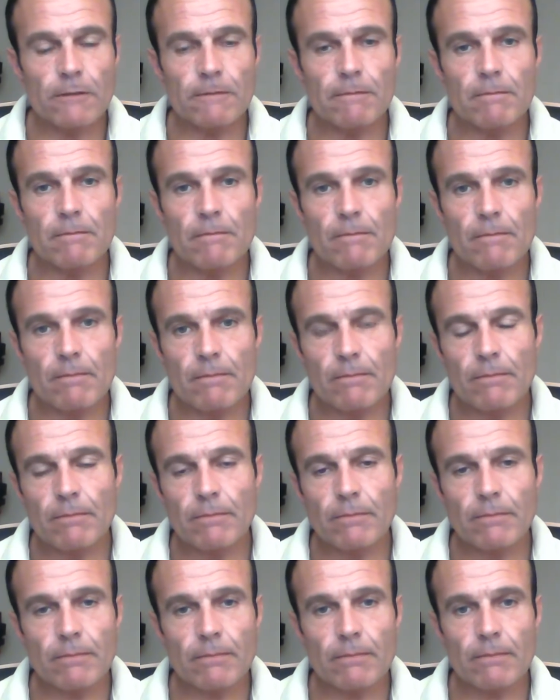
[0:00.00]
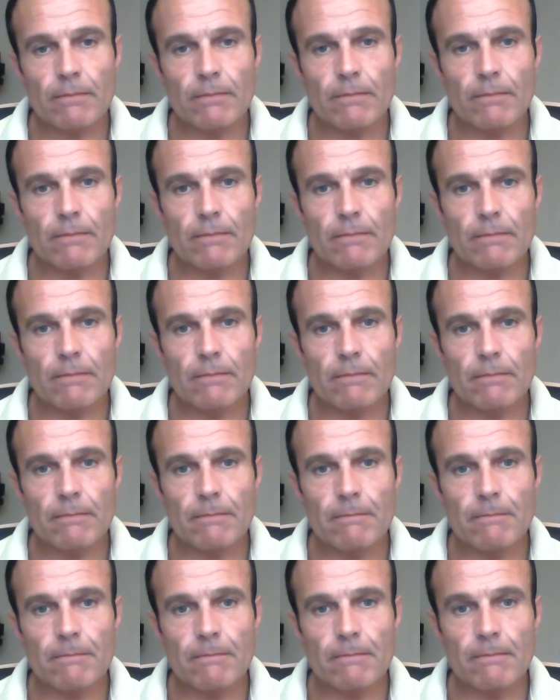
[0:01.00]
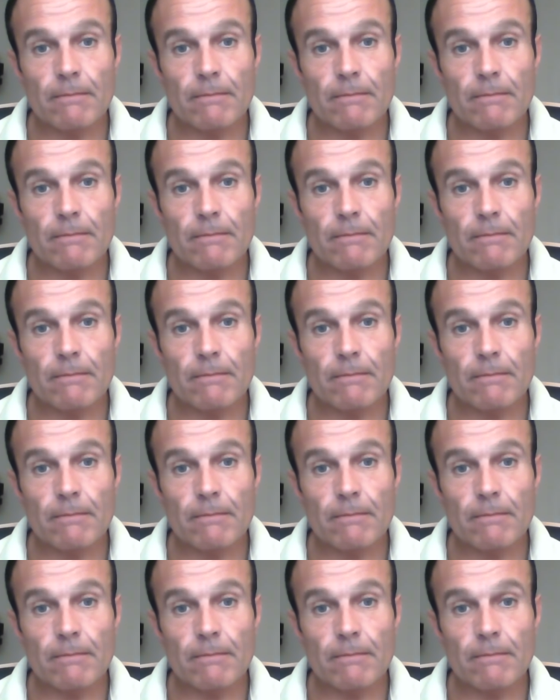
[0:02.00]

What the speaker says: (silence)